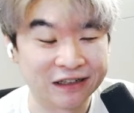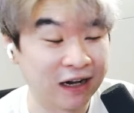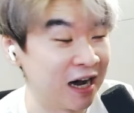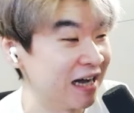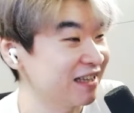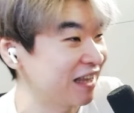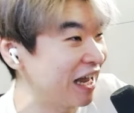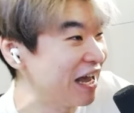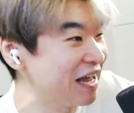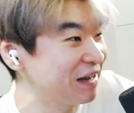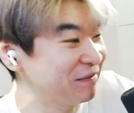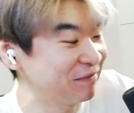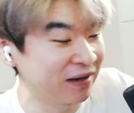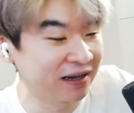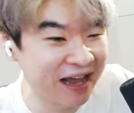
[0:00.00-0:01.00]
Hot take,
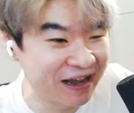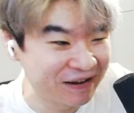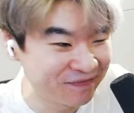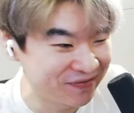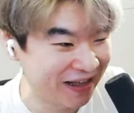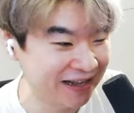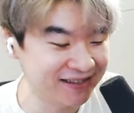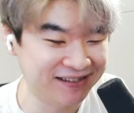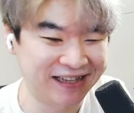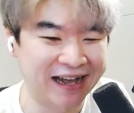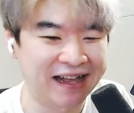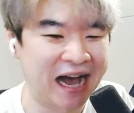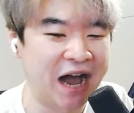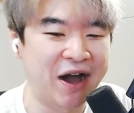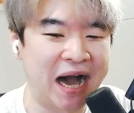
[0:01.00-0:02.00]
but hey, that's that.
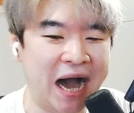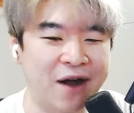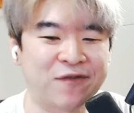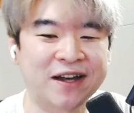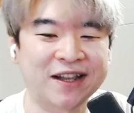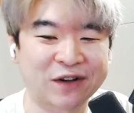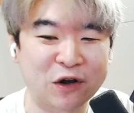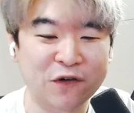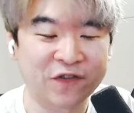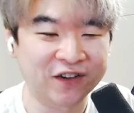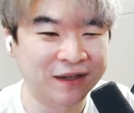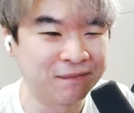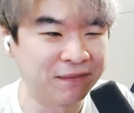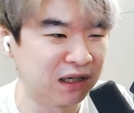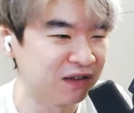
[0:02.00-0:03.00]
I'd rather go for the
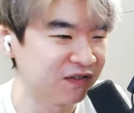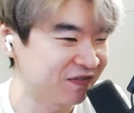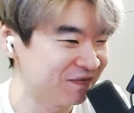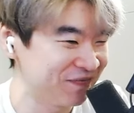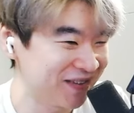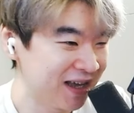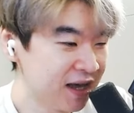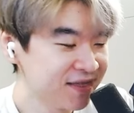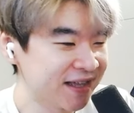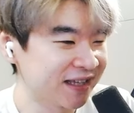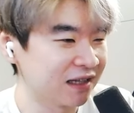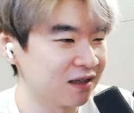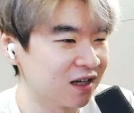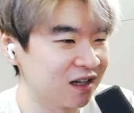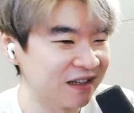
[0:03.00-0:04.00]
MILF than the
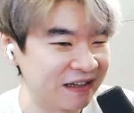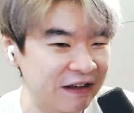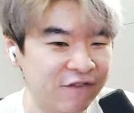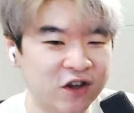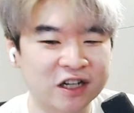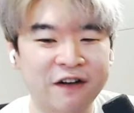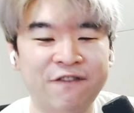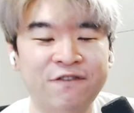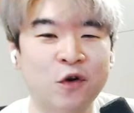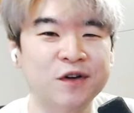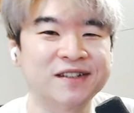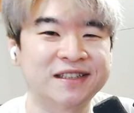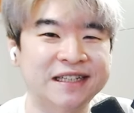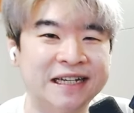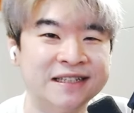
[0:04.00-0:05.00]
lolly. If you're gonna force
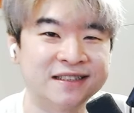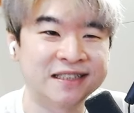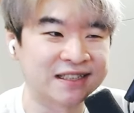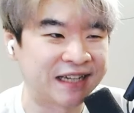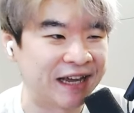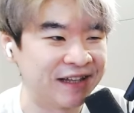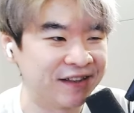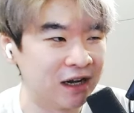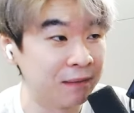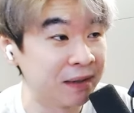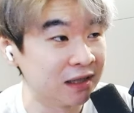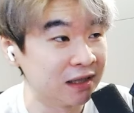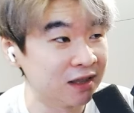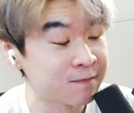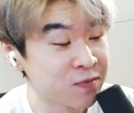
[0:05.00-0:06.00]
the incest hand on me,
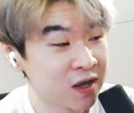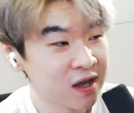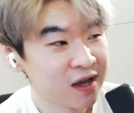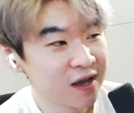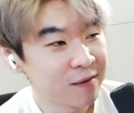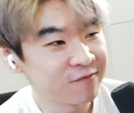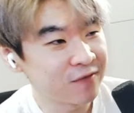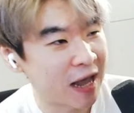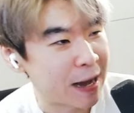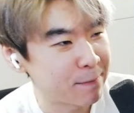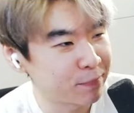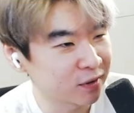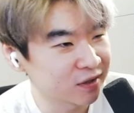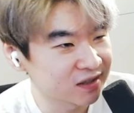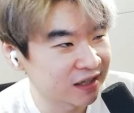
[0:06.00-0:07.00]
look,
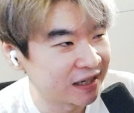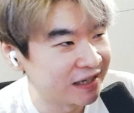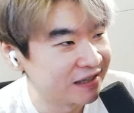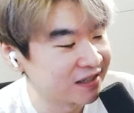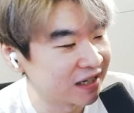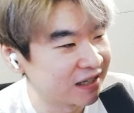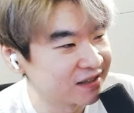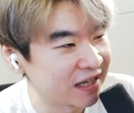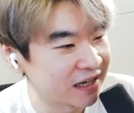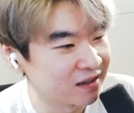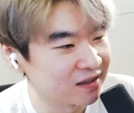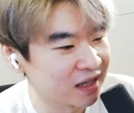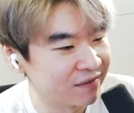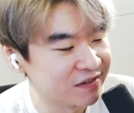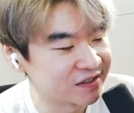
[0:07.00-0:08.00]
April 10th, Date a
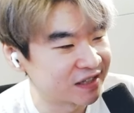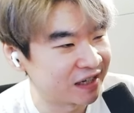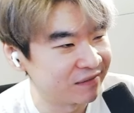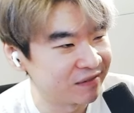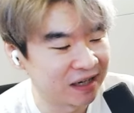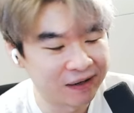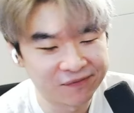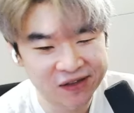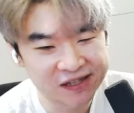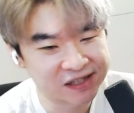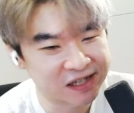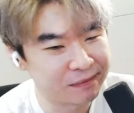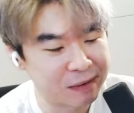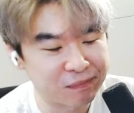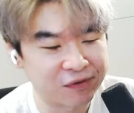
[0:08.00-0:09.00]
Live is coming up. It's
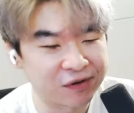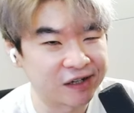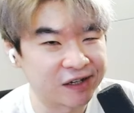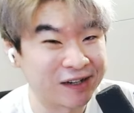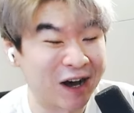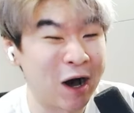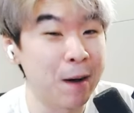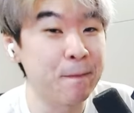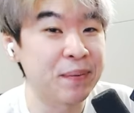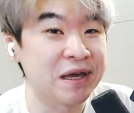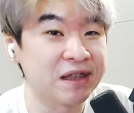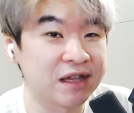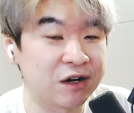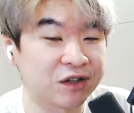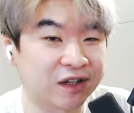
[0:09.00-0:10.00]
gonna be pretty good. I'll be
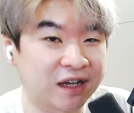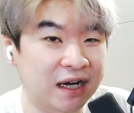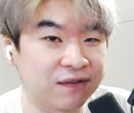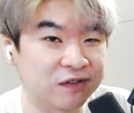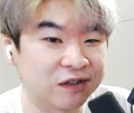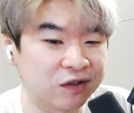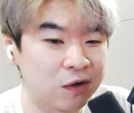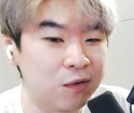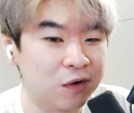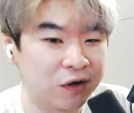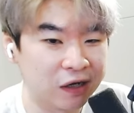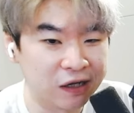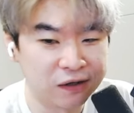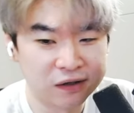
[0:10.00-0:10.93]
there to cover it, don't worry.